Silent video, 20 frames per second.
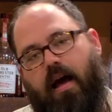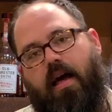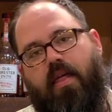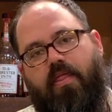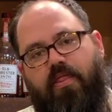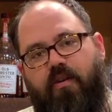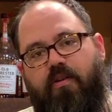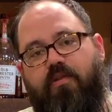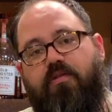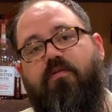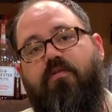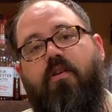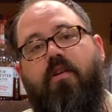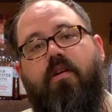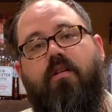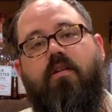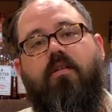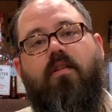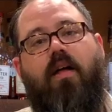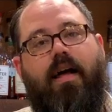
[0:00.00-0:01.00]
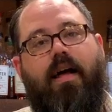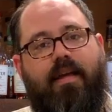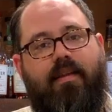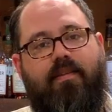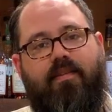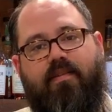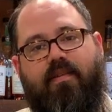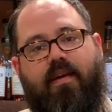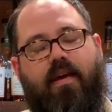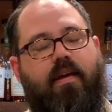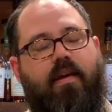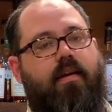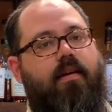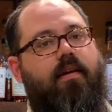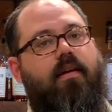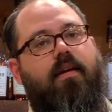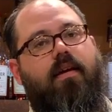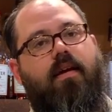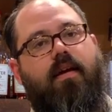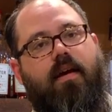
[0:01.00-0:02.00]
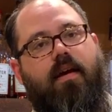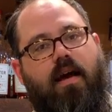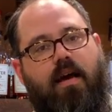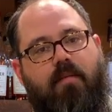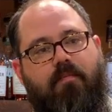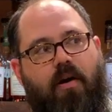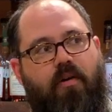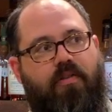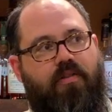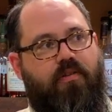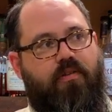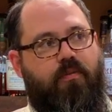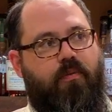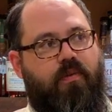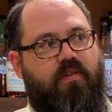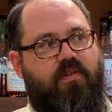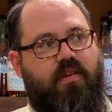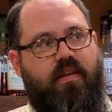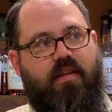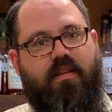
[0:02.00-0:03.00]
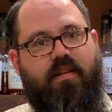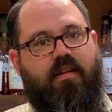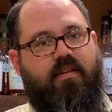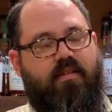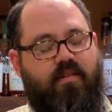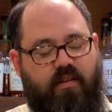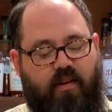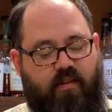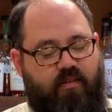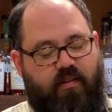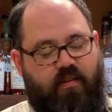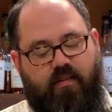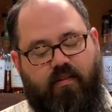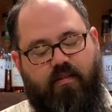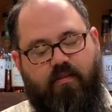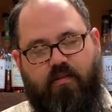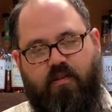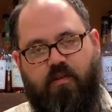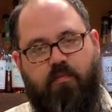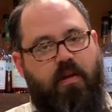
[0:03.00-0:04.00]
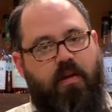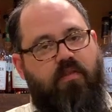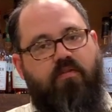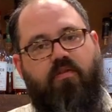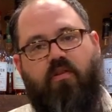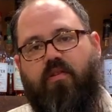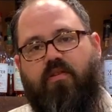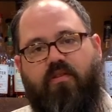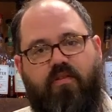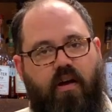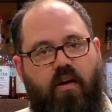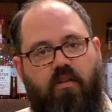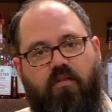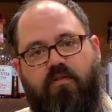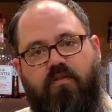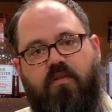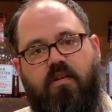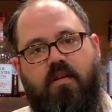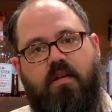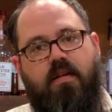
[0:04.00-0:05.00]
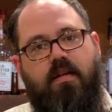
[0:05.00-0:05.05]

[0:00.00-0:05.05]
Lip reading: There's very little I can say about this whiskey that doesn't speak for itself.